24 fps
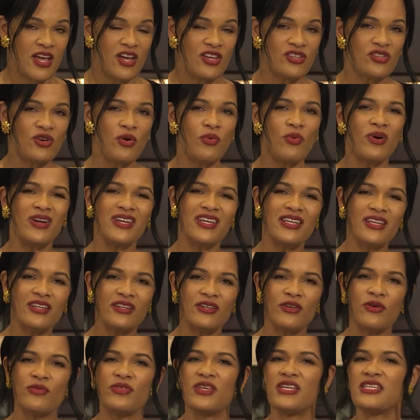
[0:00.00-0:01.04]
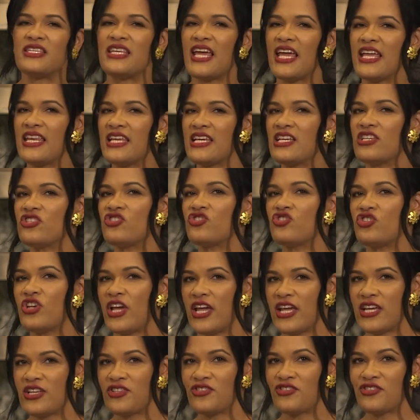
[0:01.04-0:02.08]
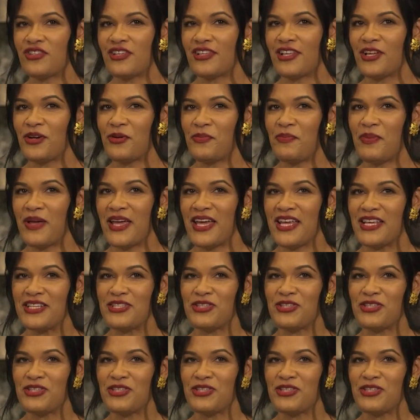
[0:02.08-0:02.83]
So, I want you to know that dating has changed a little bit.